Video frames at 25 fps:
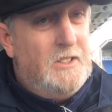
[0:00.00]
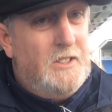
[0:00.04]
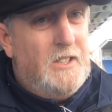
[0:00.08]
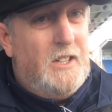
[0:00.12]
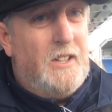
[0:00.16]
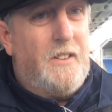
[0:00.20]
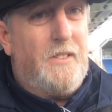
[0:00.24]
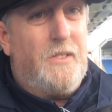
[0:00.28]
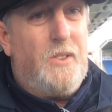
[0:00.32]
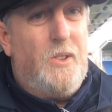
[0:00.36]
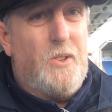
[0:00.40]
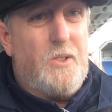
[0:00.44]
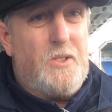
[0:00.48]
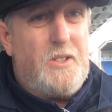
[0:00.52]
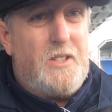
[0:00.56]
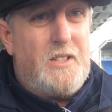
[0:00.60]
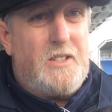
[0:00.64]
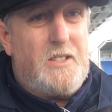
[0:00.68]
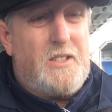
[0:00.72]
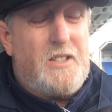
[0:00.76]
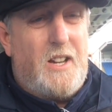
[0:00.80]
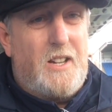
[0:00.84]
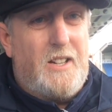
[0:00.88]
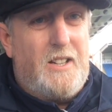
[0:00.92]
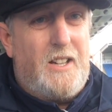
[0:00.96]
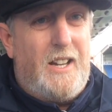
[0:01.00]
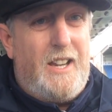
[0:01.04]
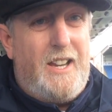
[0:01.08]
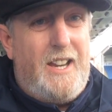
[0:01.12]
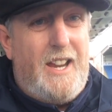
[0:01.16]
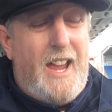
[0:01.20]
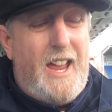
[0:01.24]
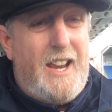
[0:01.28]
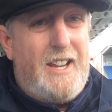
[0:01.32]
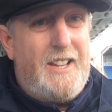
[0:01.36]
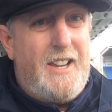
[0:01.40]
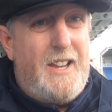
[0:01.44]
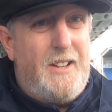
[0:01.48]
and of course it's Dunkley
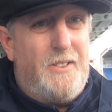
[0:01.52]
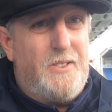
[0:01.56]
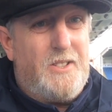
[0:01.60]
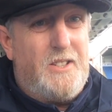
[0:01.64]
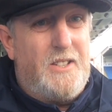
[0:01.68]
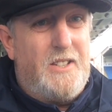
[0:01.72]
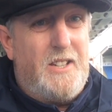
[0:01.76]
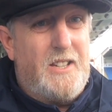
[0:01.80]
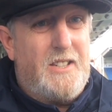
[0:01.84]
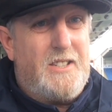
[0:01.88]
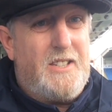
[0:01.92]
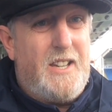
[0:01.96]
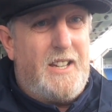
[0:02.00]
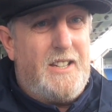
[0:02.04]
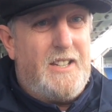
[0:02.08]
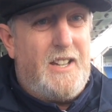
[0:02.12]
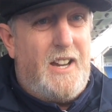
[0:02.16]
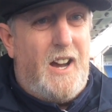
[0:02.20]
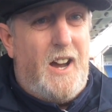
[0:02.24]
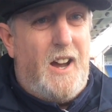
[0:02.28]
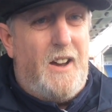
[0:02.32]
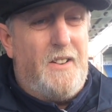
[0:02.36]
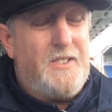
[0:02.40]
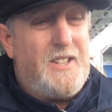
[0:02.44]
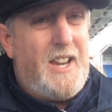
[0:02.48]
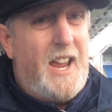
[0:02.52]
and Nelson your centre halves.